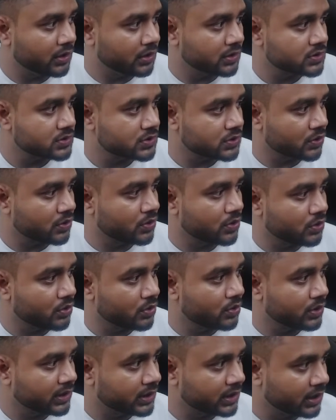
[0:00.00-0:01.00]
So
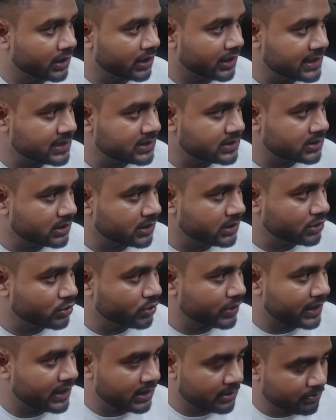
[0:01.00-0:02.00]
here, guys, you
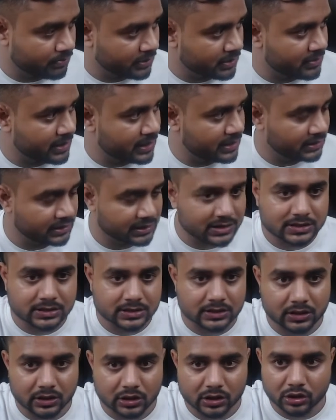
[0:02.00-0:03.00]
can implement this
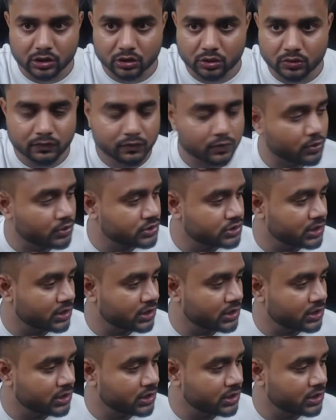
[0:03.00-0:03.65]
Neo4j.